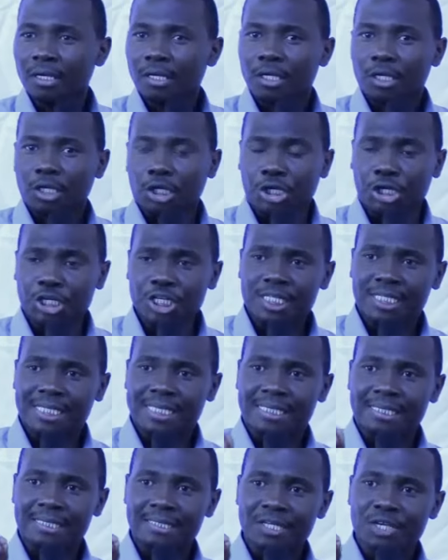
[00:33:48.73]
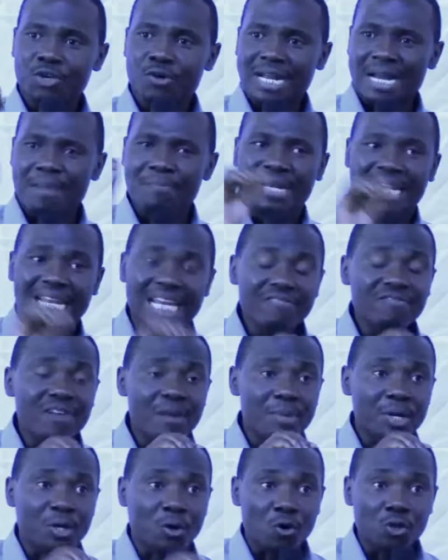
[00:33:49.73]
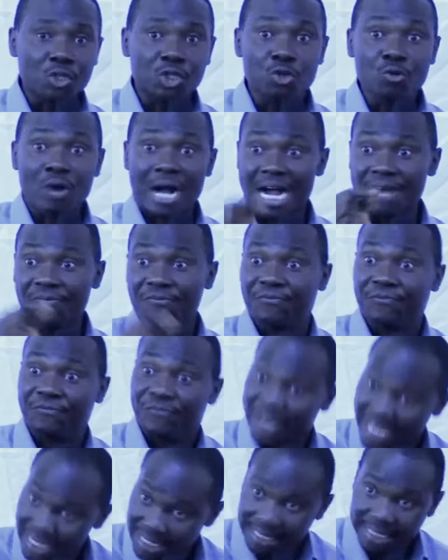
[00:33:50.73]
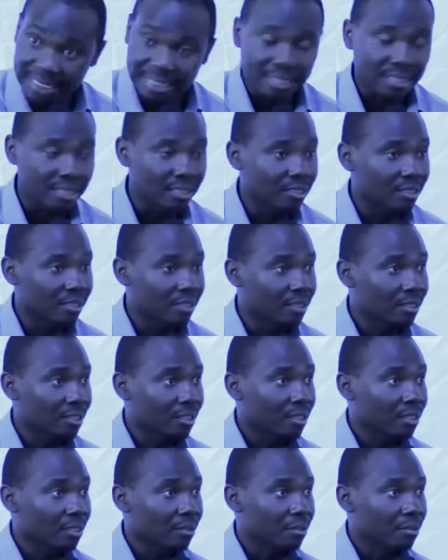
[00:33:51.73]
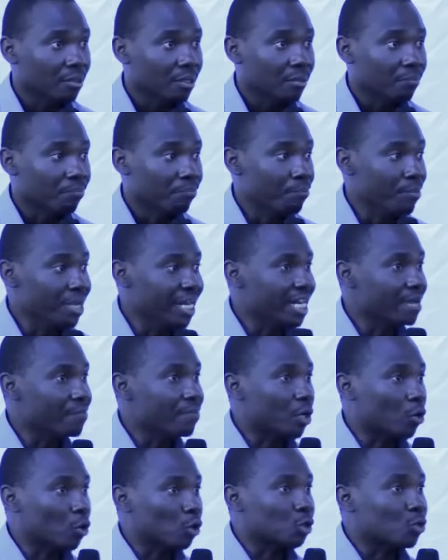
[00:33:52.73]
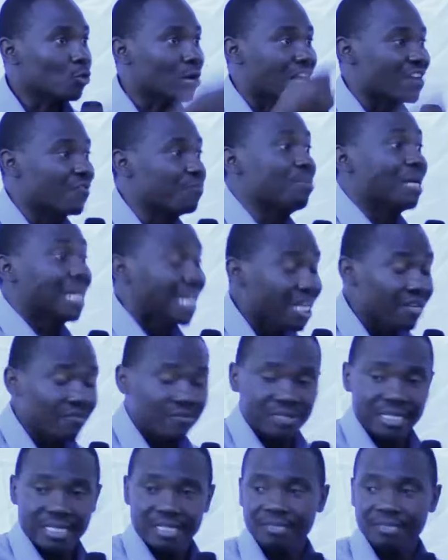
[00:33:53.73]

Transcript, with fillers: It is, you are a believer because you have faith, meaning because you have believed.